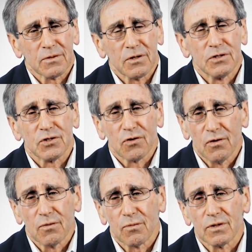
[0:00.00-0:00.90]

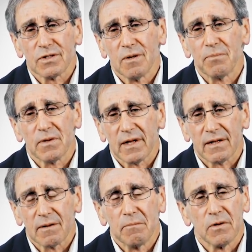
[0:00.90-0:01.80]
concern was simply
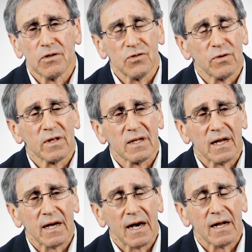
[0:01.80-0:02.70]
that the ministry that
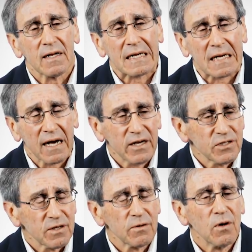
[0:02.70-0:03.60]
they had
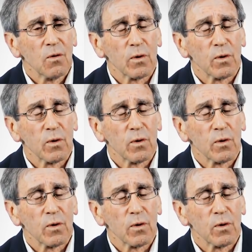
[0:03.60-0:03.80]
engaged in